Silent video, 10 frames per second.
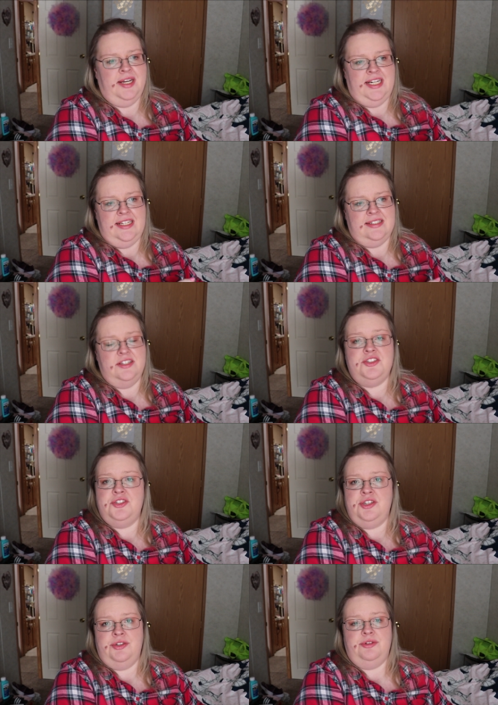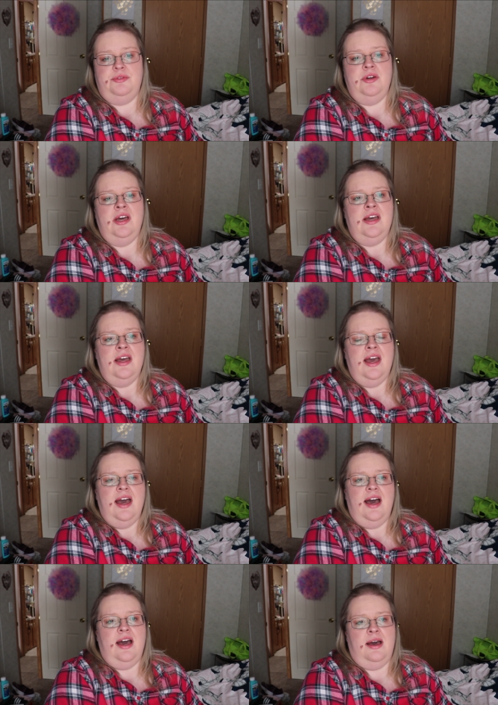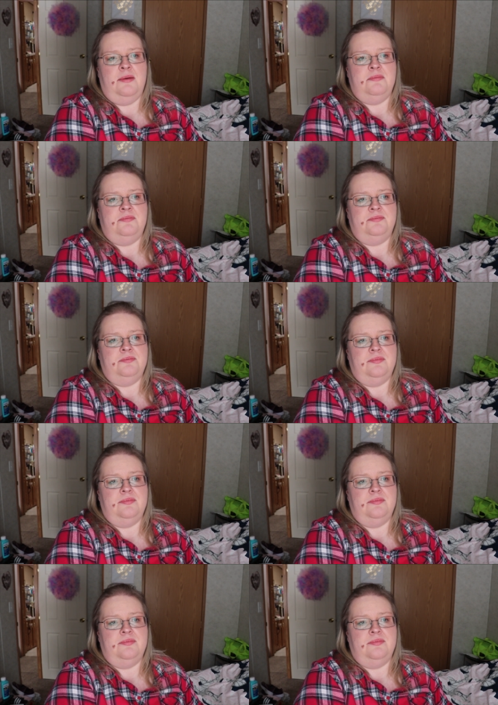My niece is two. Um,